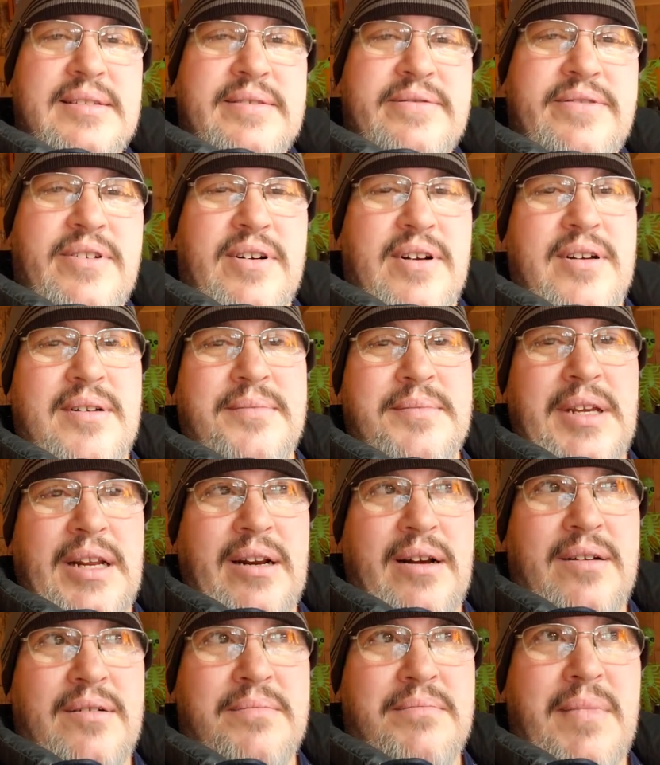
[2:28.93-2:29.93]
From, you
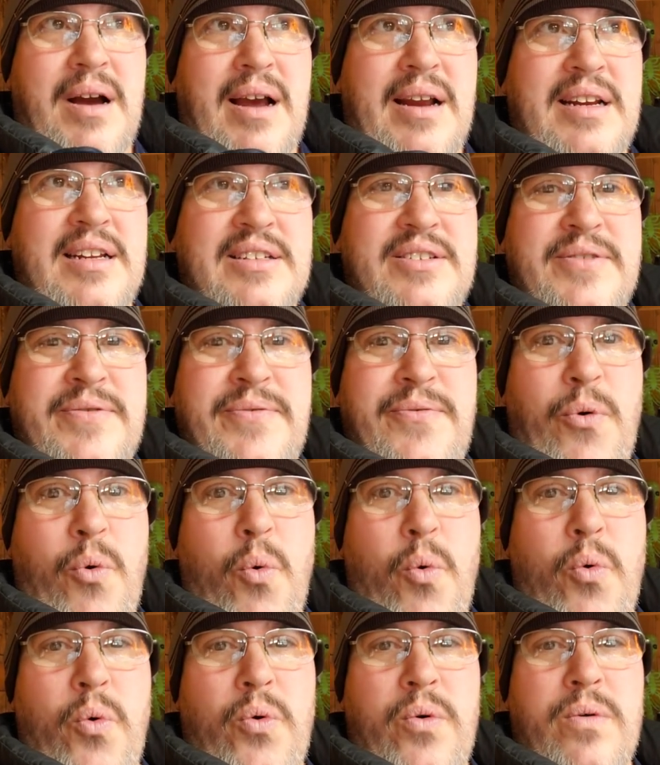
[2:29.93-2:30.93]
know,
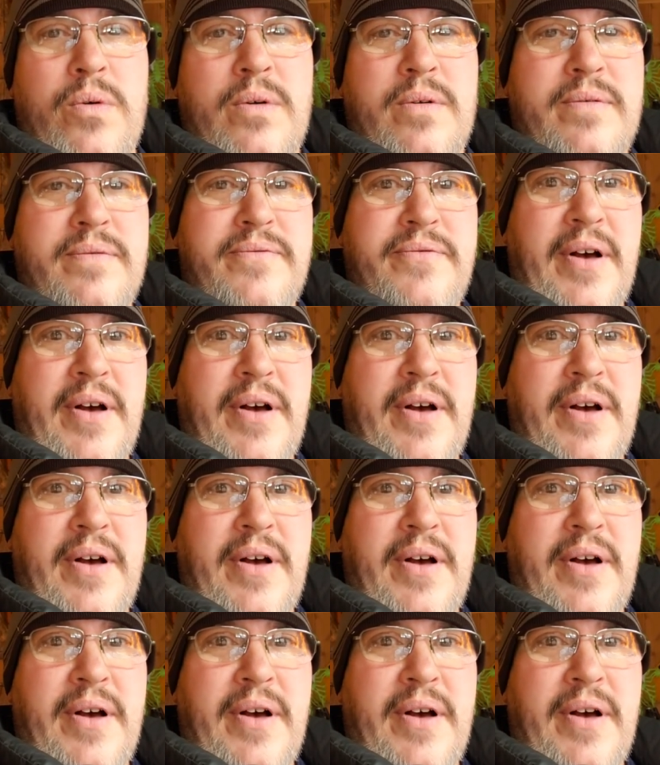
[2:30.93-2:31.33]
-4,